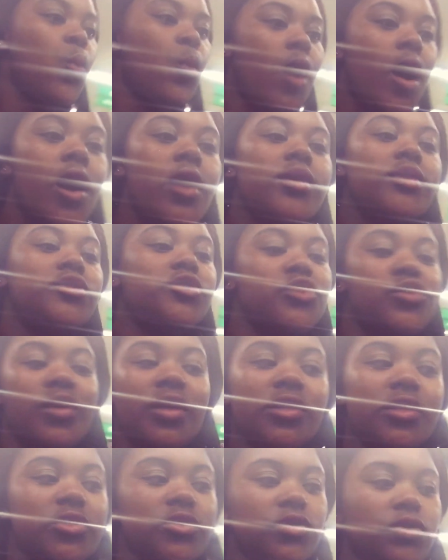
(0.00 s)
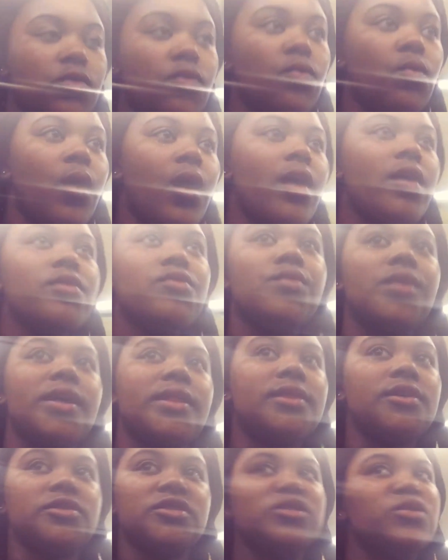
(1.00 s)
Why aren't you at the store? Why are you
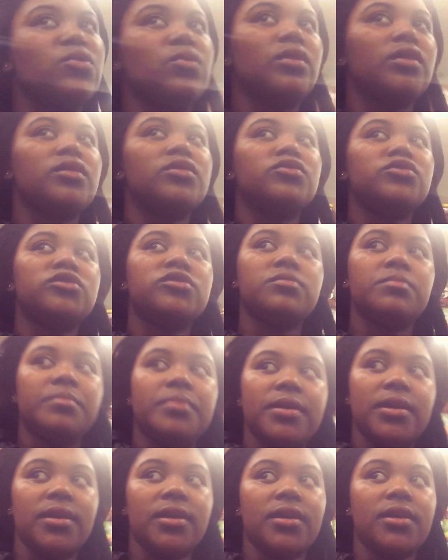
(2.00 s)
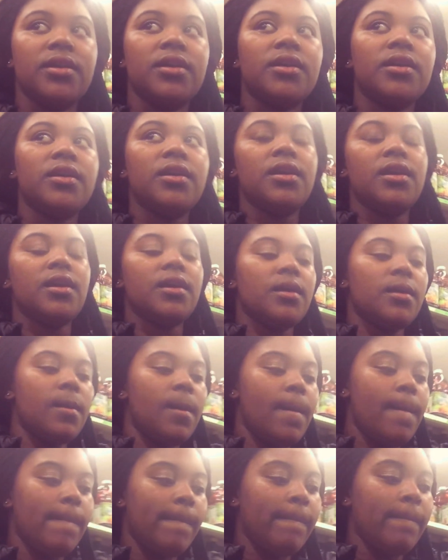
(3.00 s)
at the store? You should be
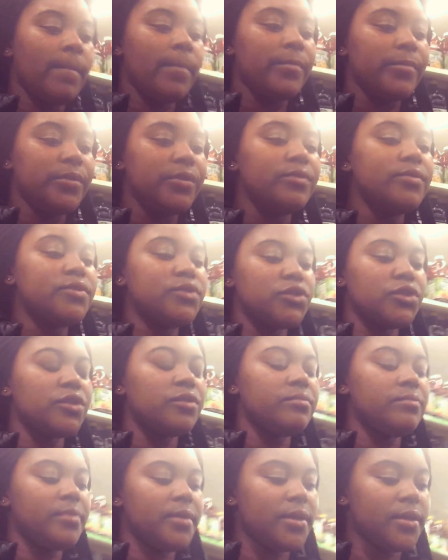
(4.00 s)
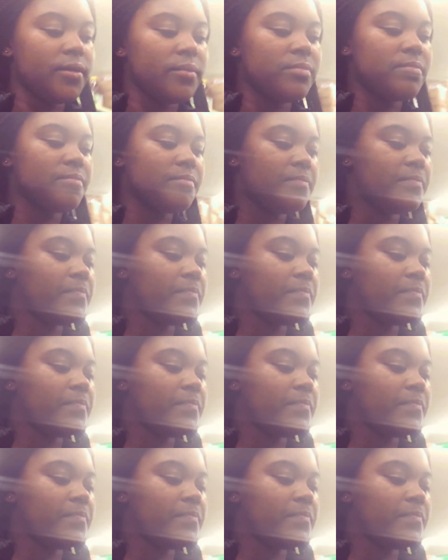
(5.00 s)
you should be